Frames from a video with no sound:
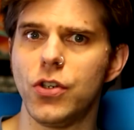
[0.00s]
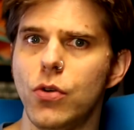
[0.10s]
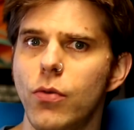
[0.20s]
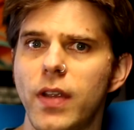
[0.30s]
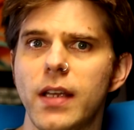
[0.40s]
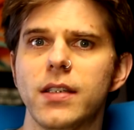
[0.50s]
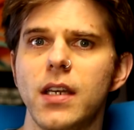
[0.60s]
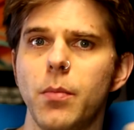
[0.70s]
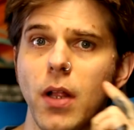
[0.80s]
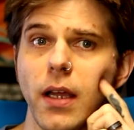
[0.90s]
Do
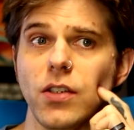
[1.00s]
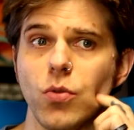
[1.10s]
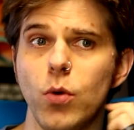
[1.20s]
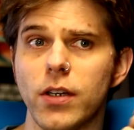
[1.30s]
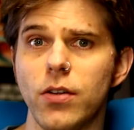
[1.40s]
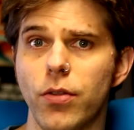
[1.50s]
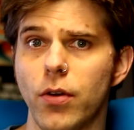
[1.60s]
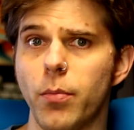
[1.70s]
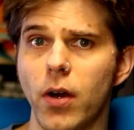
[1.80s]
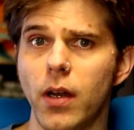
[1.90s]
VST plugins work? Do
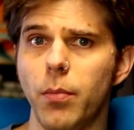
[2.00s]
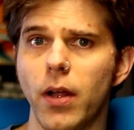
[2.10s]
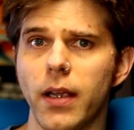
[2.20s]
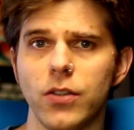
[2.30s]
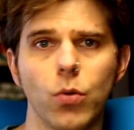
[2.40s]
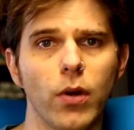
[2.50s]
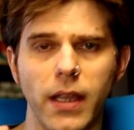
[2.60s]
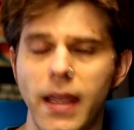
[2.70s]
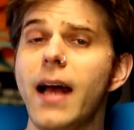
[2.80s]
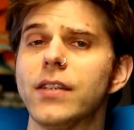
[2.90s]
third-party plugins work?
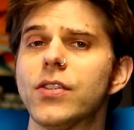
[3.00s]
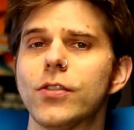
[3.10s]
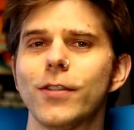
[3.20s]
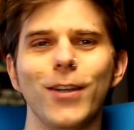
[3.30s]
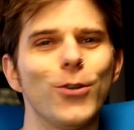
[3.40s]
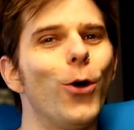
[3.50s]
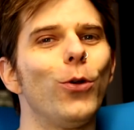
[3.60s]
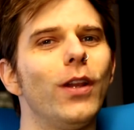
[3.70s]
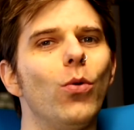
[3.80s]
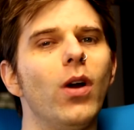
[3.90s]
Yes, they
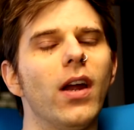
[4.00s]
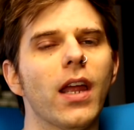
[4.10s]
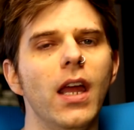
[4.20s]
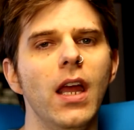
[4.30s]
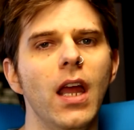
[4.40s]
totally work.